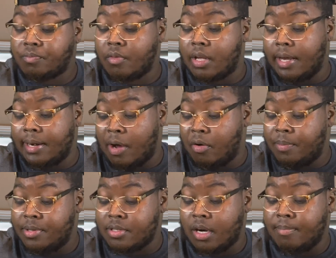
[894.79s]
And I will be
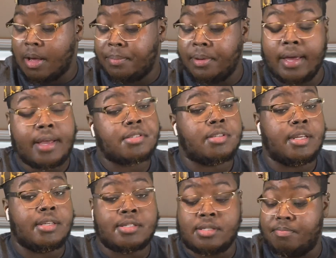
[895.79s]
starting my
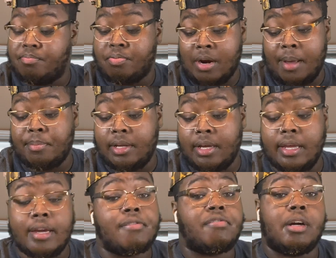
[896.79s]
PhD probably a
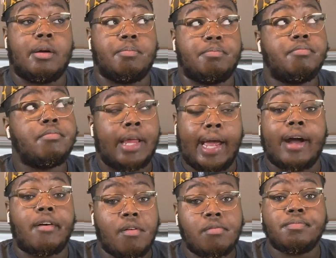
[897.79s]
year from
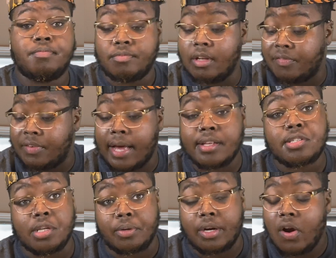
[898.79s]
now, if not
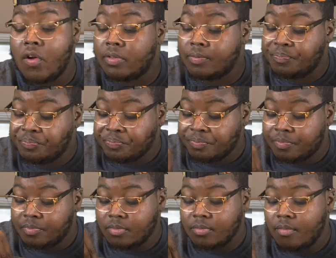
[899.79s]
sooner.
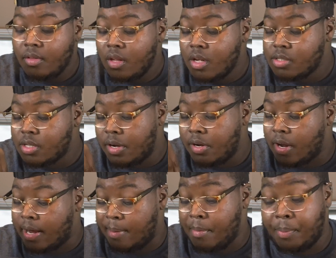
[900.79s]
So, you know,
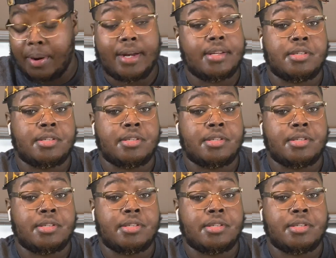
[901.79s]
and I'm a practicing